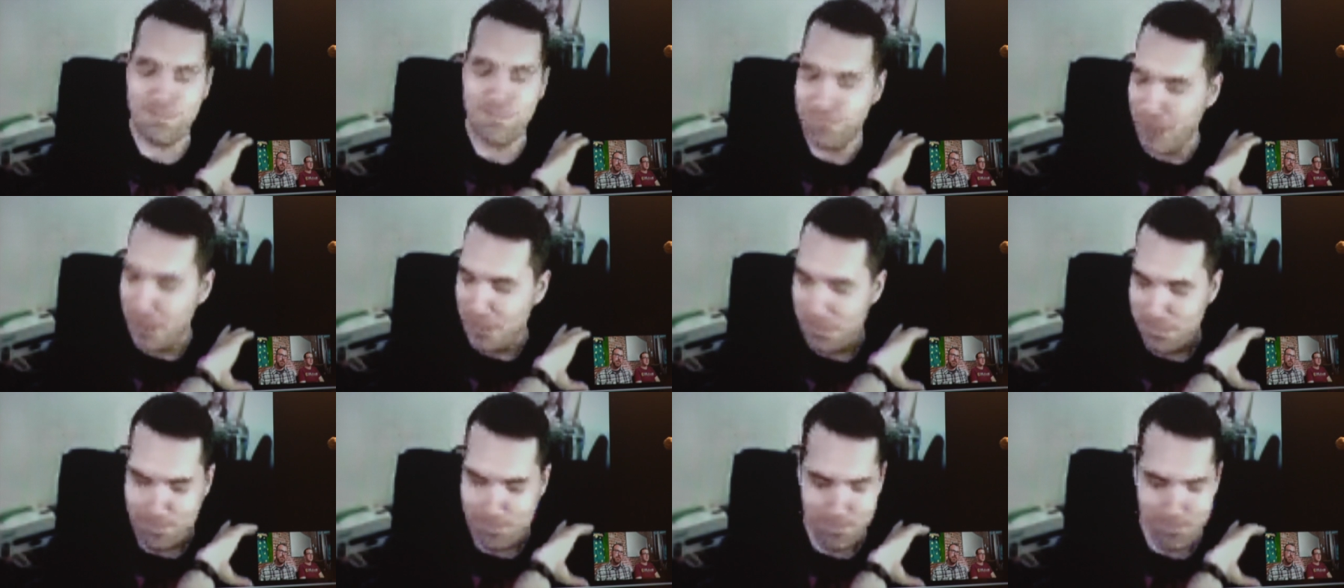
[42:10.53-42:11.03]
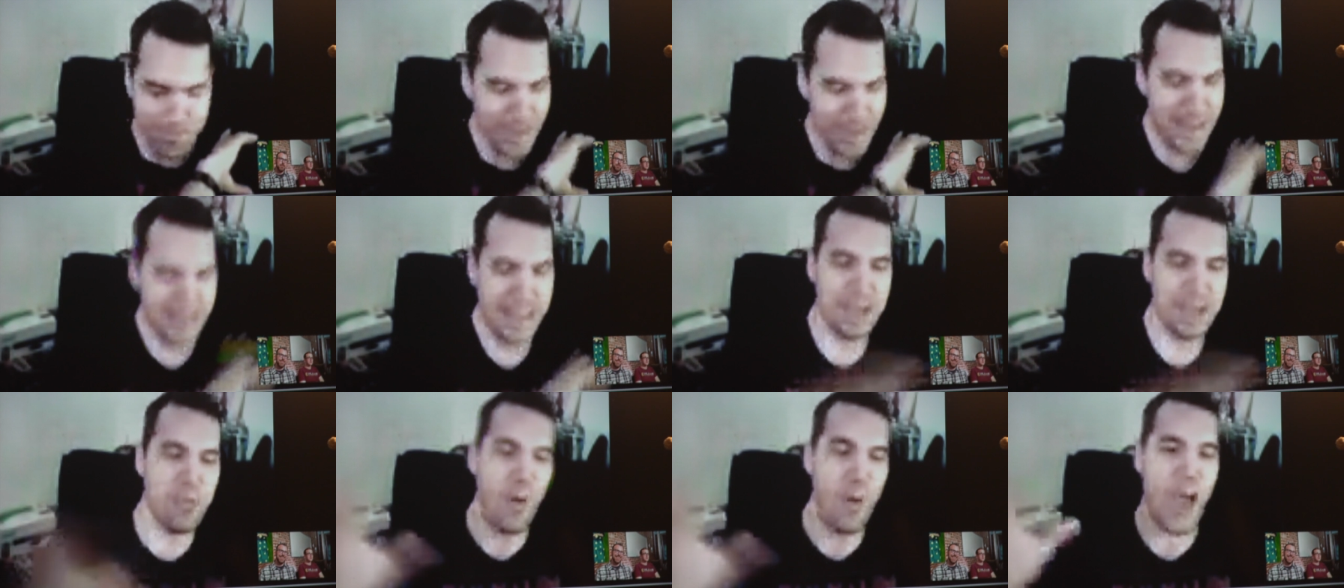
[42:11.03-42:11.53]

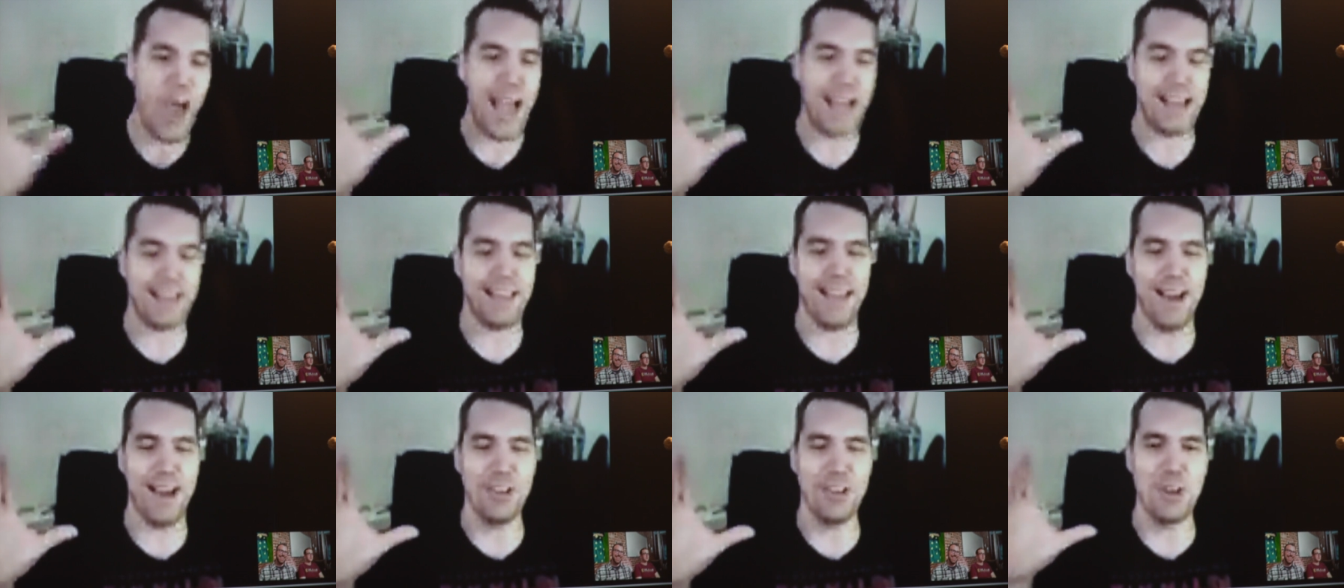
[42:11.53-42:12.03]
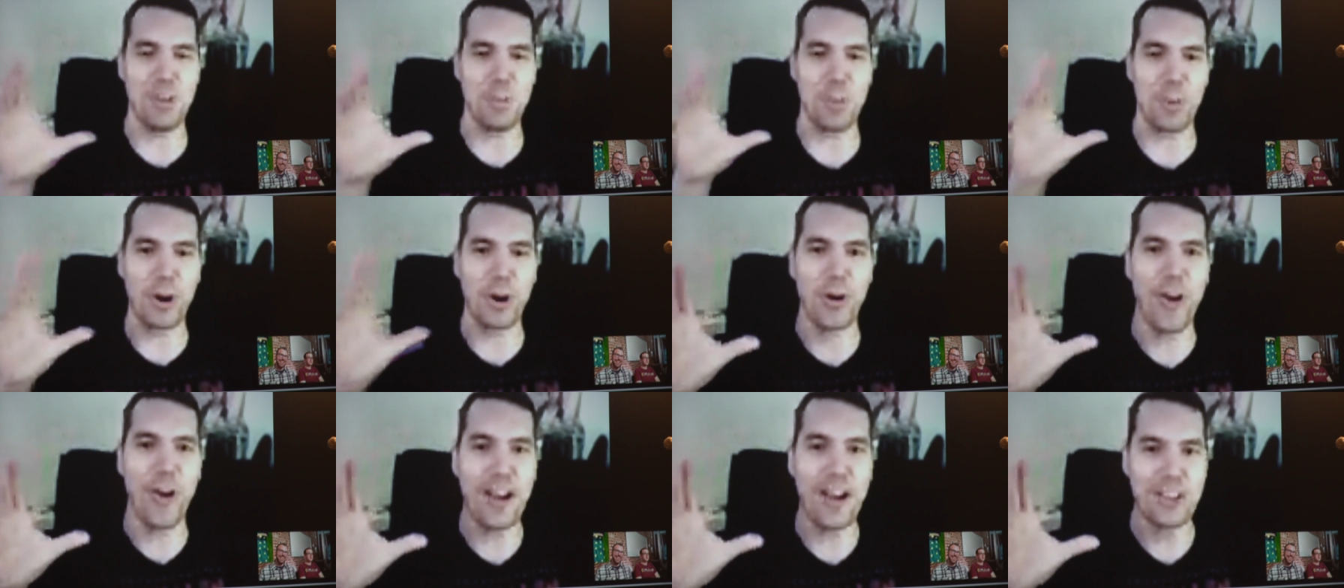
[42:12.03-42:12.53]
completely whacks out your
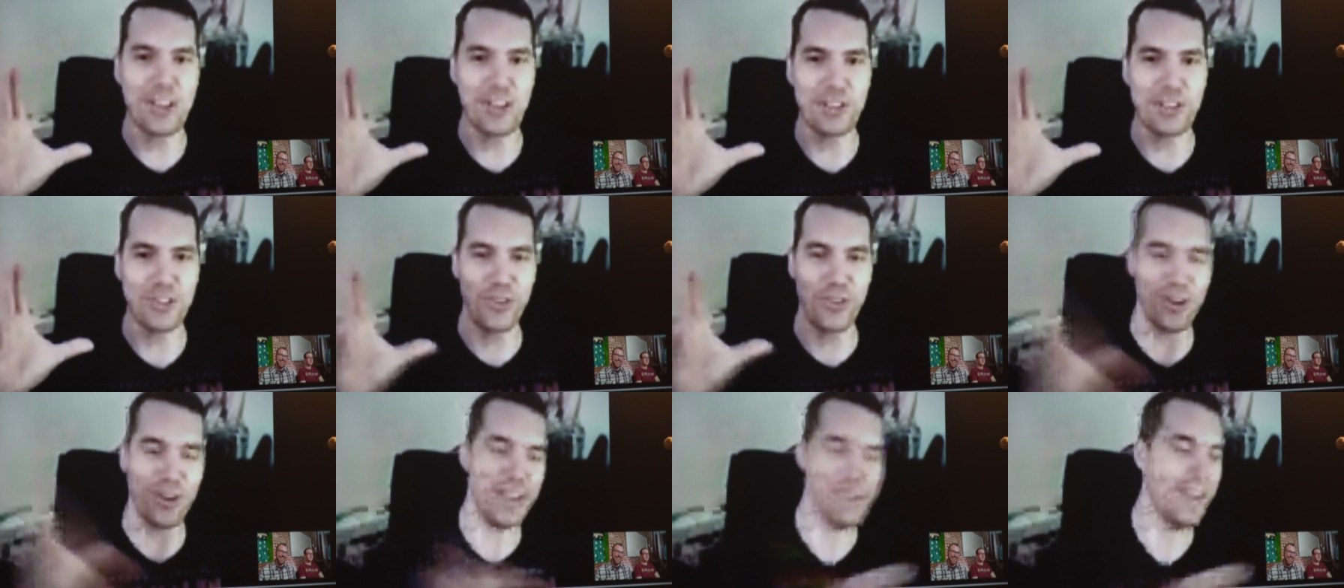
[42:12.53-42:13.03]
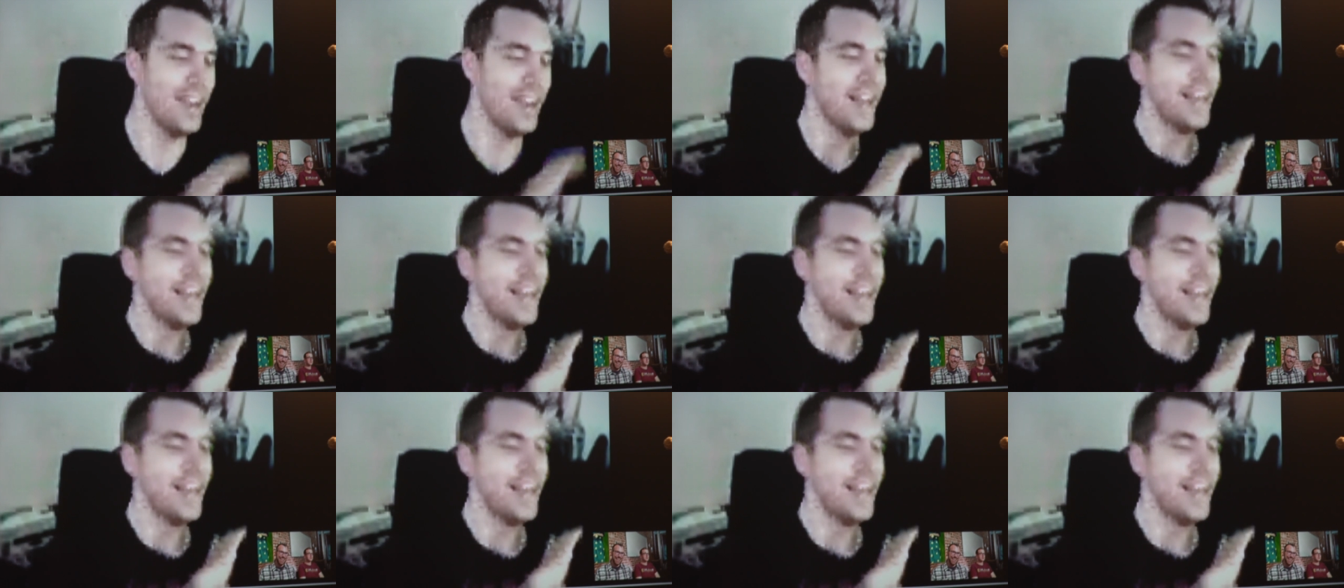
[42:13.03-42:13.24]
progression tree.